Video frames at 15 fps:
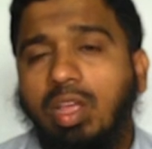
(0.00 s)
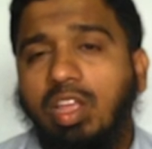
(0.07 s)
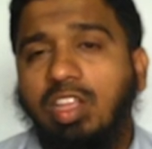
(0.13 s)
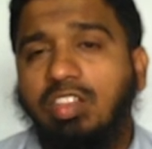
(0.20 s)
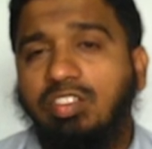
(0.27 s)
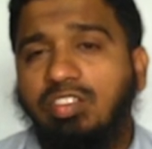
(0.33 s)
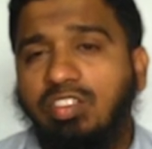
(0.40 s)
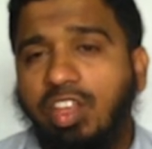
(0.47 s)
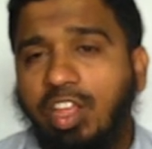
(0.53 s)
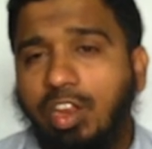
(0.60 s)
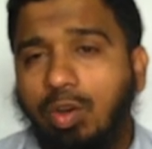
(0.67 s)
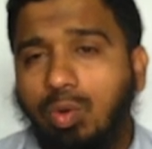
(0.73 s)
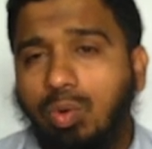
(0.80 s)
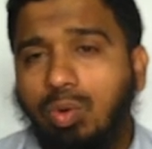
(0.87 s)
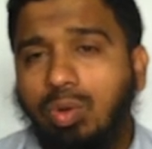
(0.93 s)
is
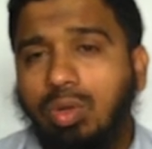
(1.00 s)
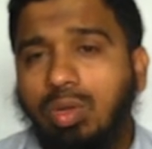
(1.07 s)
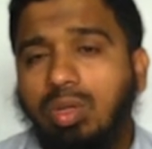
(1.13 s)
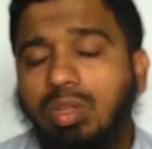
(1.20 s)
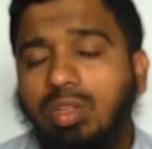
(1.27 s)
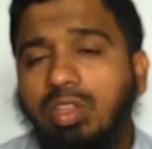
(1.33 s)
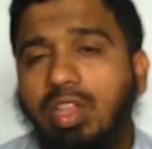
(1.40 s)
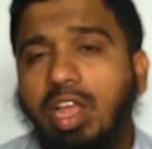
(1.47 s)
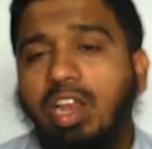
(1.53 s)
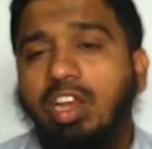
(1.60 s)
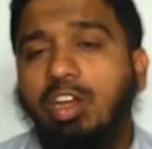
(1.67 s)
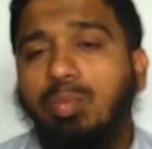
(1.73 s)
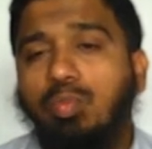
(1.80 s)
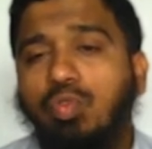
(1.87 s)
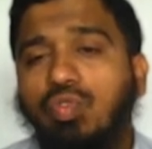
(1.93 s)
0, then
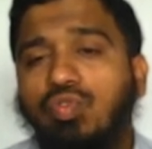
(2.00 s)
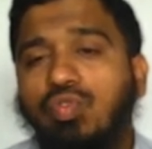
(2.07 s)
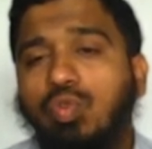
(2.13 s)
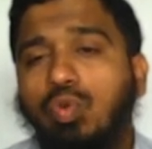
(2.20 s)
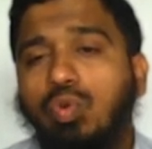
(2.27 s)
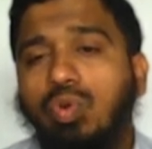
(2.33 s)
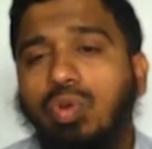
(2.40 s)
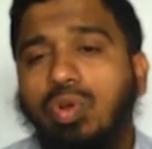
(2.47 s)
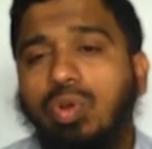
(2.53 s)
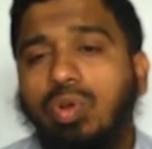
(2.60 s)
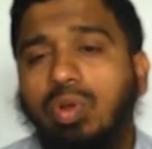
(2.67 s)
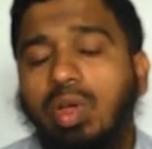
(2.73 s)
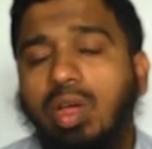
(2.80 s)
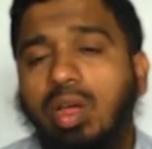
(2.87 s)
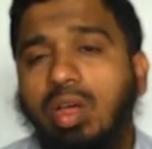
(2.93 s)
it move to
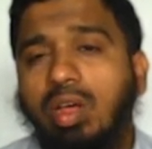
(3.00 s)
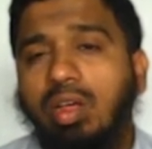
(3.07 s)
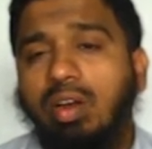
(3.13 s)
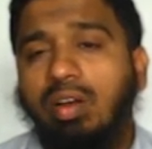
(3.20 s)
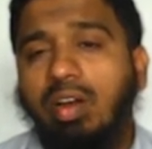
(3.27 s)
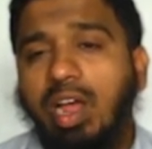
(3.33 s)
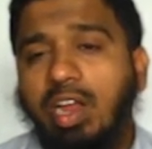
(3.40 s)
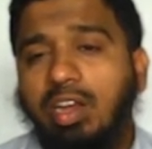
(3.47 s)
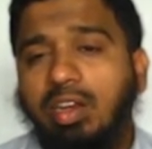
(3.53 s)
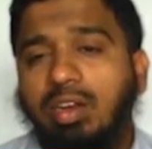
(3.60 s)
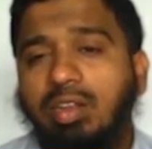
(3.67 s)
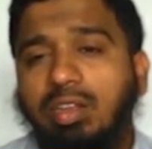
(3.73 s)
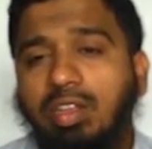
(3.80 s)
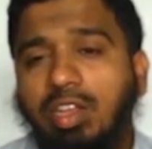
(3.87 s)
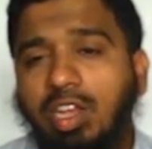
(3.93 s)
right.
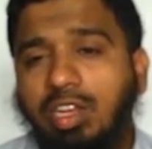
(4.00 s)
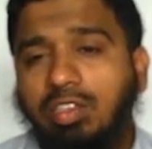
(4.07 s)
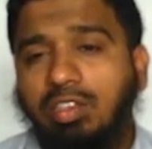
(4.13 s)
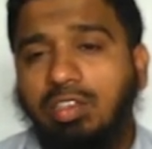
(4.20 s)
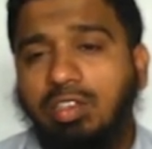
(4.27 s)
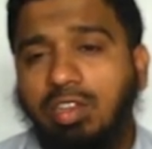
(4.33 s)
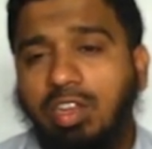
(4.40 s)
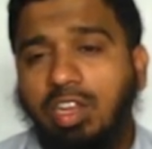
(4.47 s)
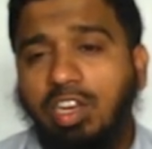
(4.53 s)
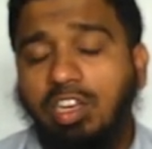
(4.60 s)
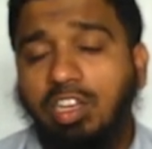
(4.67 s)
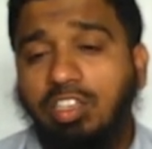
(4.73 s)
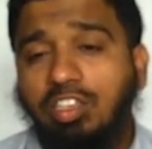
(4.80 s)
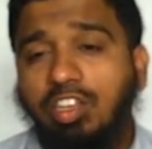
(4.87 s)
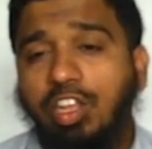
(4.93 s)
Yes, it
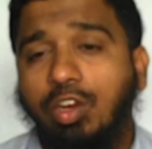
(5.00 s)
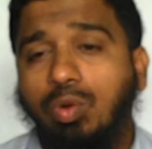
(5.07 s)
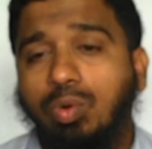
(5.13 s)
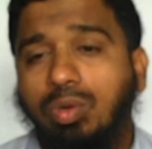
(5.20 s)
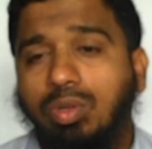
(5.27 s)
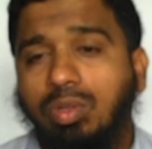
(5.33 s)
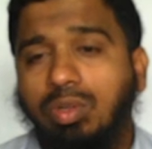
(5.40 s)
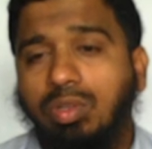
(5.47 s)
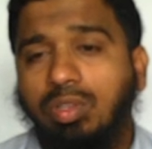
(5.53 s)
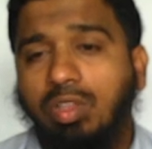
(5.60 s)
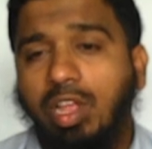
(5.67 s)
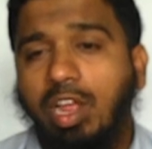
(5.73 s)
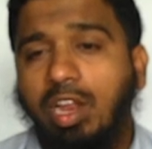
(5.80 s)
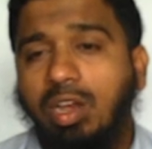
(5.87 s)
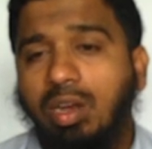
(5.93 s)
is 0,
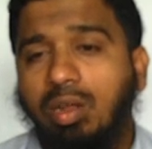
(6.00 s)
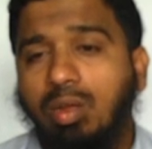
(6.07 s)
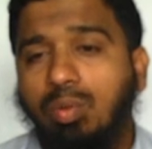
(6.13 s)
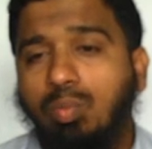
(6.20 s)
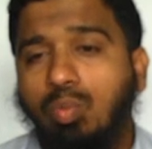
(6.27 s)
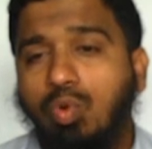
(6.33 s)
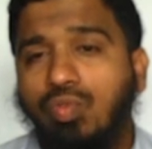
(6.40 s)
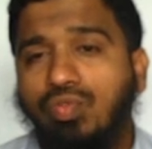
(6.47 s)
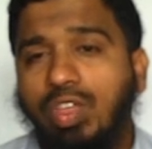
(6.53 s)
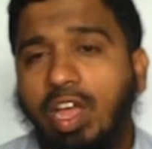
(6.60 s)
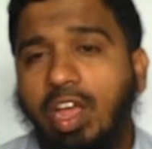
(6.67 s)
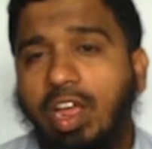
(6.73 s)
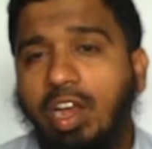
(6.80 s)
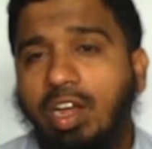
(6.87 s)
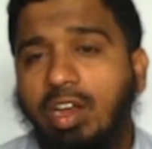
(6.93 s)
then move the
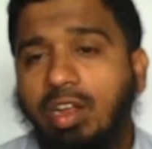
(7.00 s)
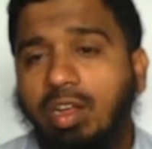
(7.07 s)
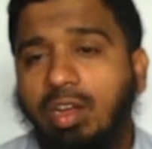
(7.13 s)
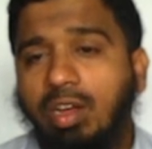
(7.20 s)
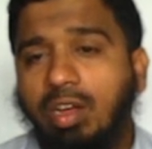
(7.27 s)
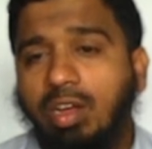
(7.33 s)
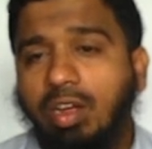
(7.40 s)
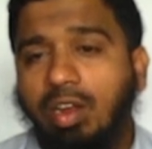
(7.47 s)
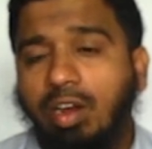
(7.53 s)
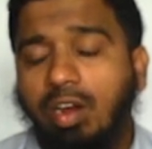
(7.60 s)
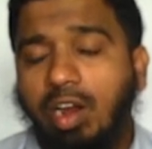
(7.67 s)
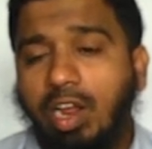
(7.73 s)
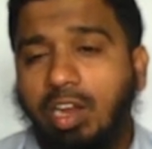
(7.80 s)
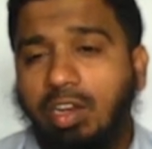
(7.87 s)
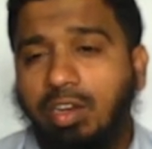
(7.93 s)
head
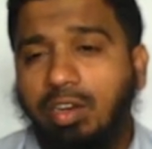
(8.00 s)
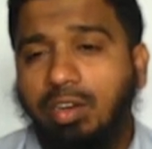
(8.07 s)
right.